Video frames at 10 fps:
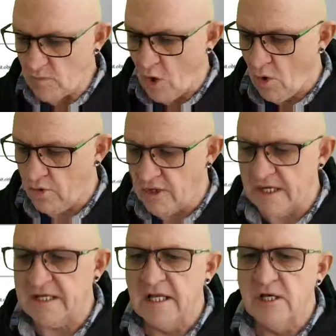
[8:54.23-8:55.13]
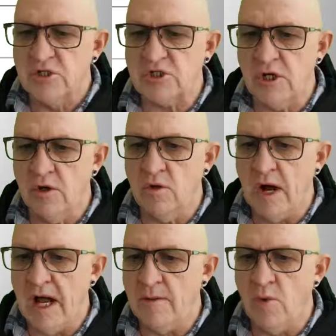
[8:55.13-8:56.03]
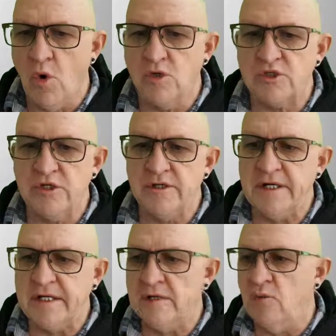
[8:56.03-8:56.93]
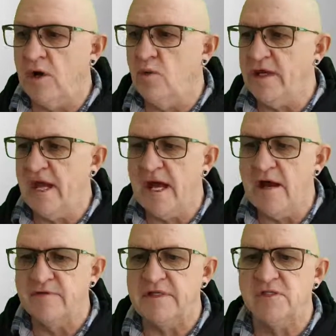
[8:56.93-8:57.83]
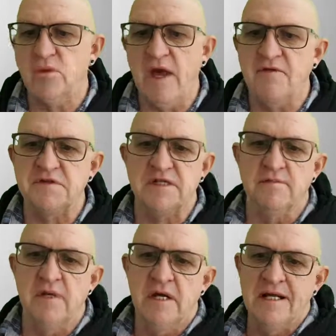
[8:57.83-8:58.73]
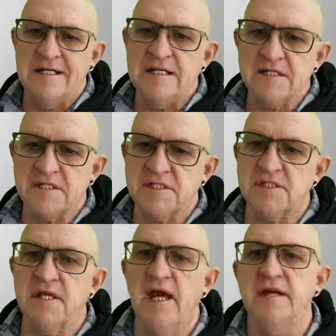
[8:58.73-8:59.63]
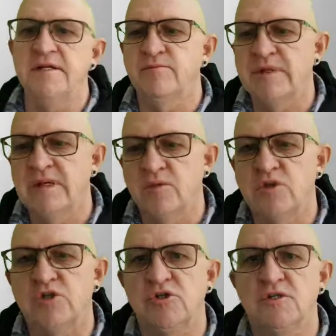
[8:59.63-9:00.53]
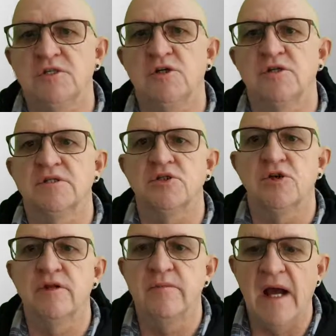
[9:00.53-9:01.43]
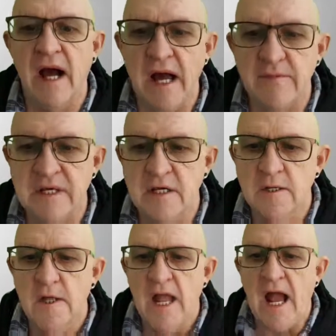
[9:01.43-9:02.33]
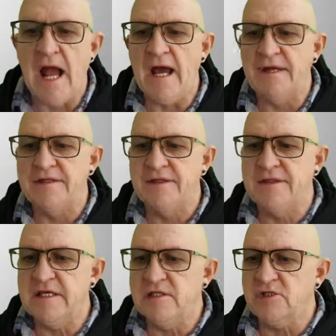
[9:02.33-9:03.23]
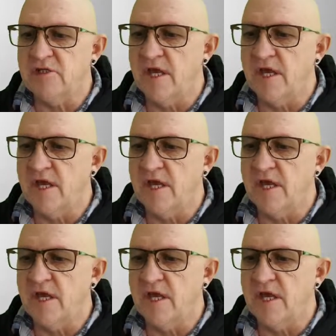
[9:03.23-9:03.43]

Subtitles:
All right, so also now what we have is we have some lists added here, which you can see on the screen behind me, and these are